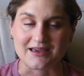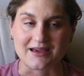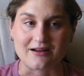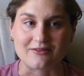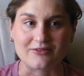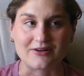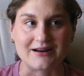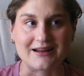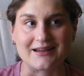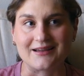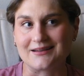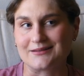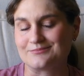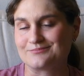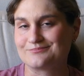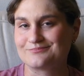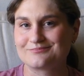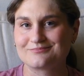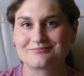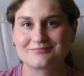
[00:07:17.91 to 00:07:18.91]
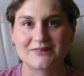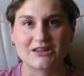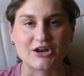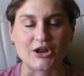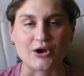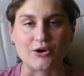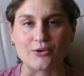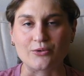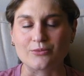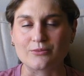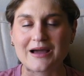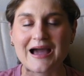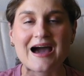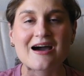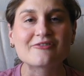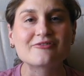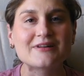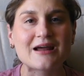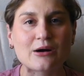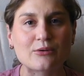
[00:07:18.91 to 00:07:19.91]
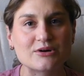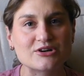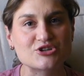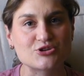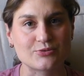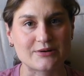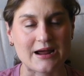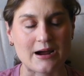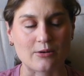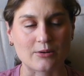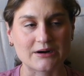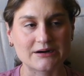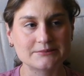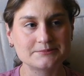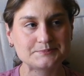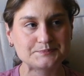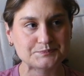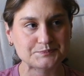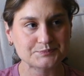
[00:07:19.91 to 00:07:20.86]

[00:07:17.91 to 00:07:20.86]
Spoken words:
every, half an hour to an hour.